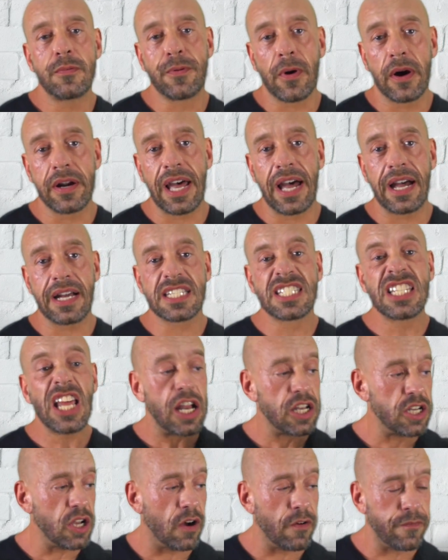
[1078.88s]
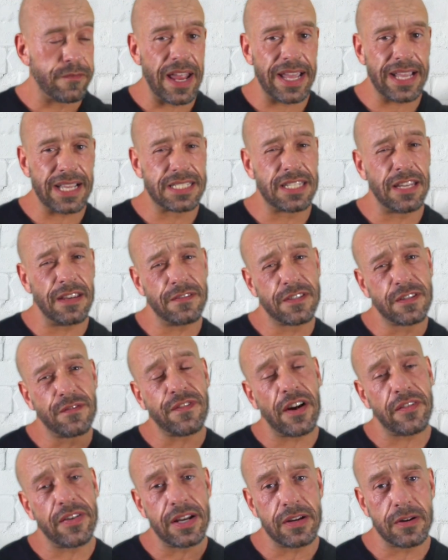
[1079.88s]
products, a lot of negatives,
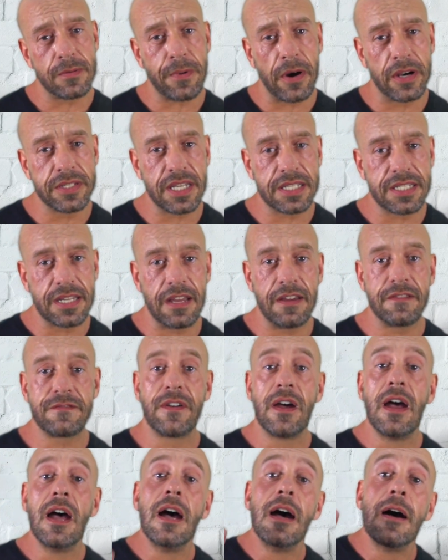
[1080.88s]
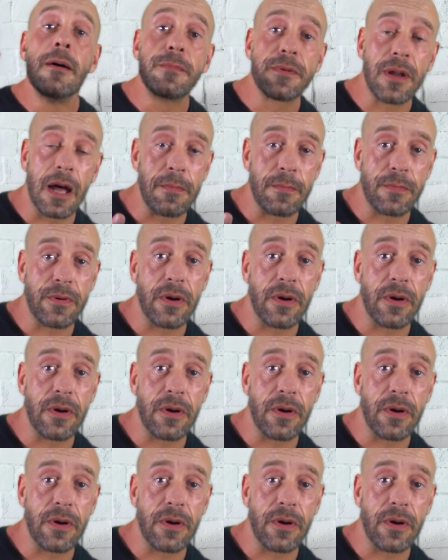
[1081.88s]
very little positive. Plant